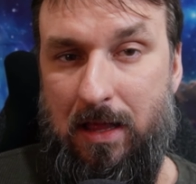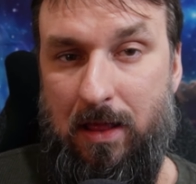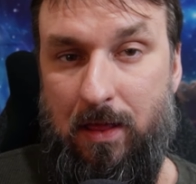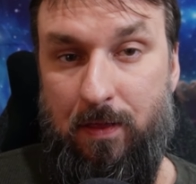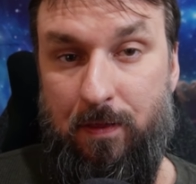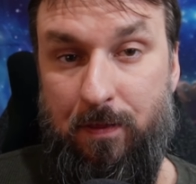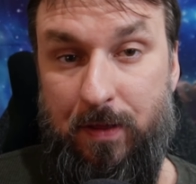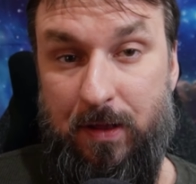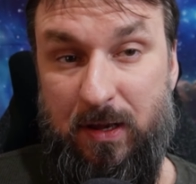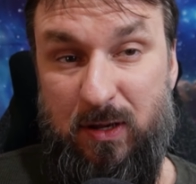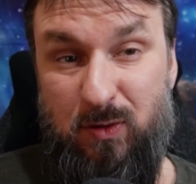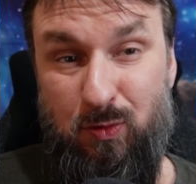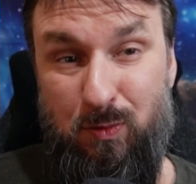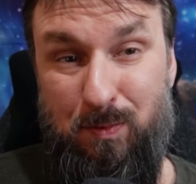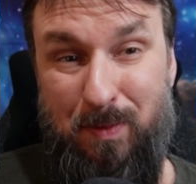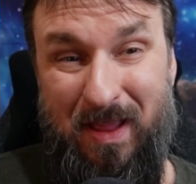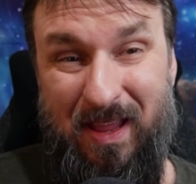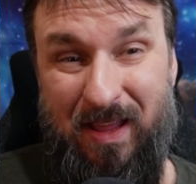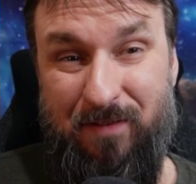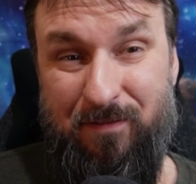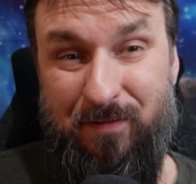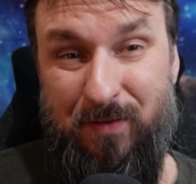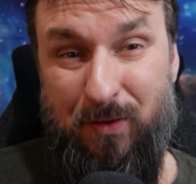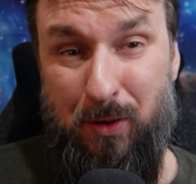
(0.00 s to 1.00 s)
this would
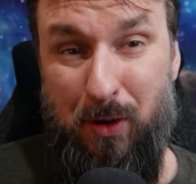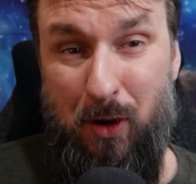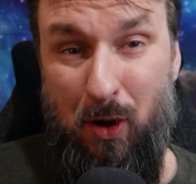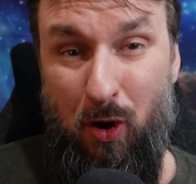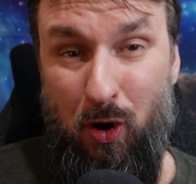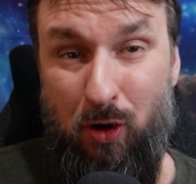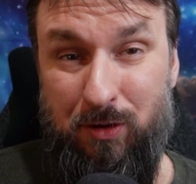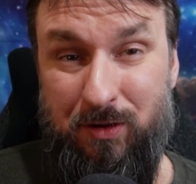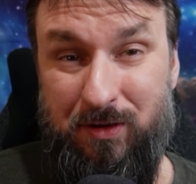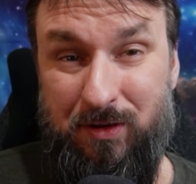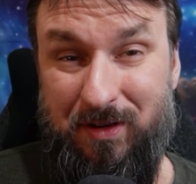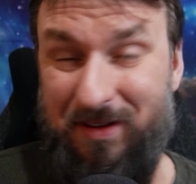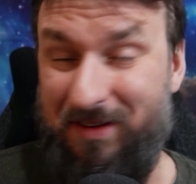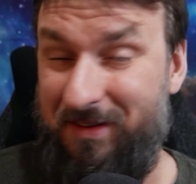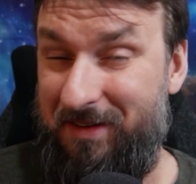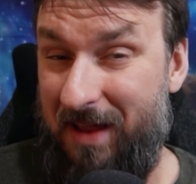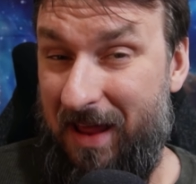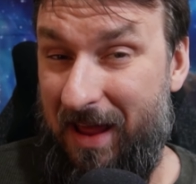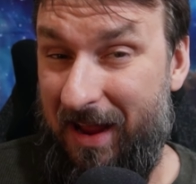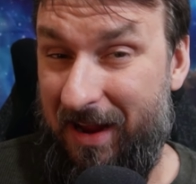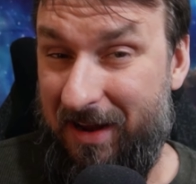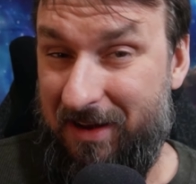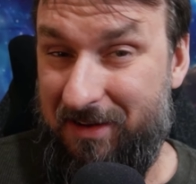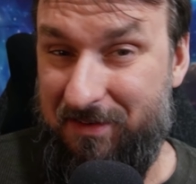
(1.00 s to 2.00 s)
make it very hard to
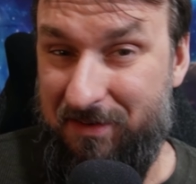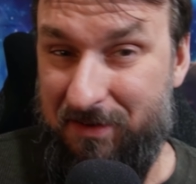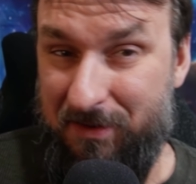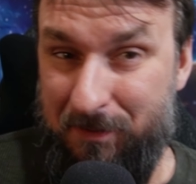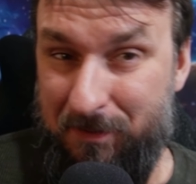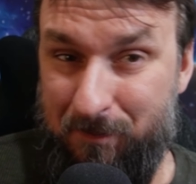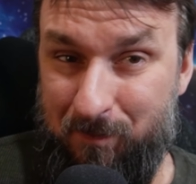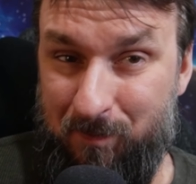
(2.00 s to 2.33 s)
detect.